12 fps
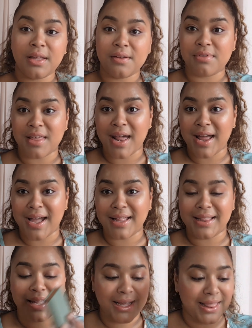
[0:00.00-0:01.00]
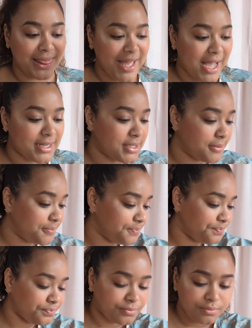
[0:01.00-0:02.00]
leave that. I like that.
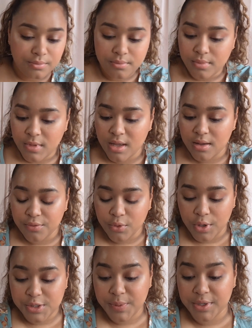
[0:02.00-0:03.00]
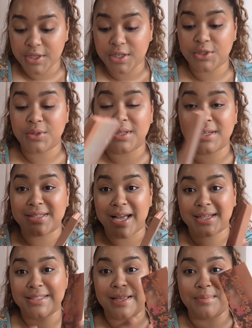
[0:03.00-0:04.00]
Of course, we're gonna do the
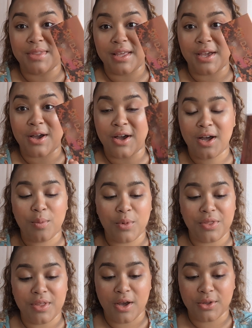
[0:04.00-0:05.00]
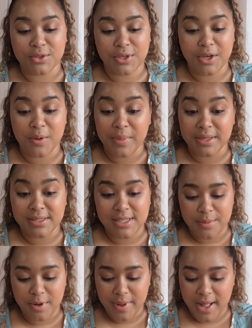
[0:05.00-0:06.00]
exact same thing with the Alter Ego
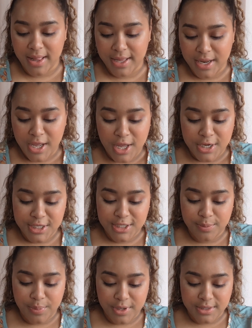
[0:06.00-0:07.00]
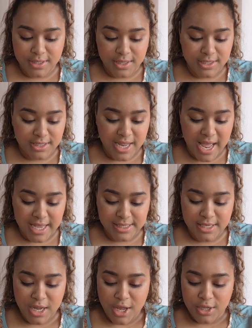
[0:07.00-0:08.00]
Midsummer palette, just to put it to this
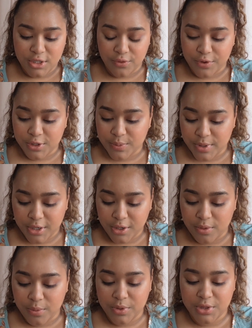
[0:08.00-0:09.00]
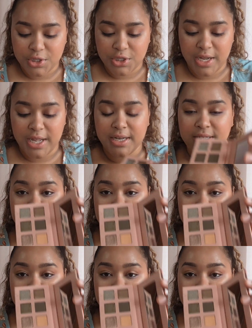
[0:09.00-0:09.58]
test. So first, we're gonna go in with the shade